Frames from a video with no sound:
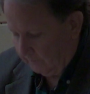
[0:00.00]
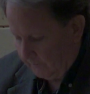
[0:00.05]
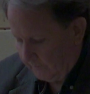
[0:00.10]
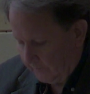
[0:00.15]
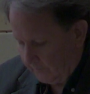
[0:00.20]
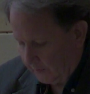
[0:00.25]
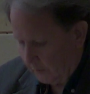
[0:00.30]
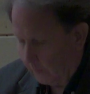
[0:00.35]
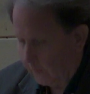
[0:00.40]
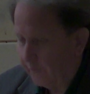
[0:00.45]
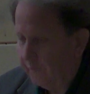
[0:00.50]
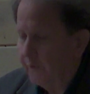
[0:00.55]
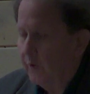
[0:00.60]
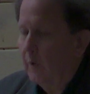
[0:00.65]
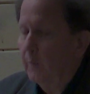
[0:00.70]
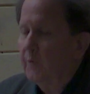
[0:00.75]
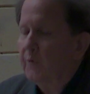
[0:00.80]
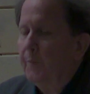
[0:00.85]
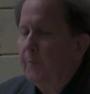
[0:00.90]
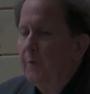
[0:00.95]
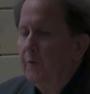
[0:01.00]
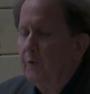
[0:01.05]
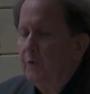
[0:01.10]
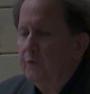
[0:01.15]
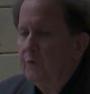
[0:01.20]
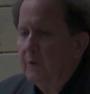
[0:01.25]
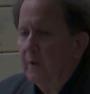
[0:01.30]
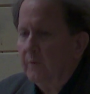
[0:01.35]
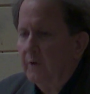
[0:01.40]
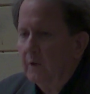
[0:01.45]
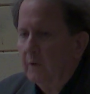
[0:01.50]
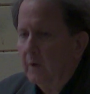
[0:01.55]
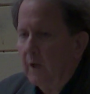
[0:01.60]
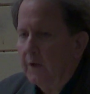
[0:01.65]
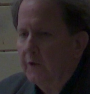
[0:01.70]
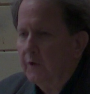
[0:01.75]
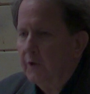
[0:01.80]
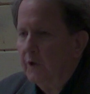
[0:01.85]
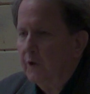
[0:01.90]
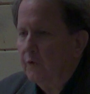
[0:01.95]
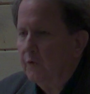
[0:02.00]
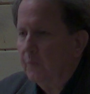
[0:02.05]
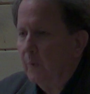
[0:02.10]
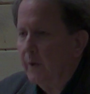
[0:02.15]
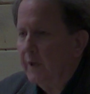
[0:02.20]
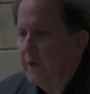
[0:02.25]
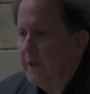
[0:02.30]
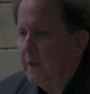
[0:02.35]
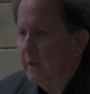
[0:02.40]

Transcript: There were films produced of it in 1920 and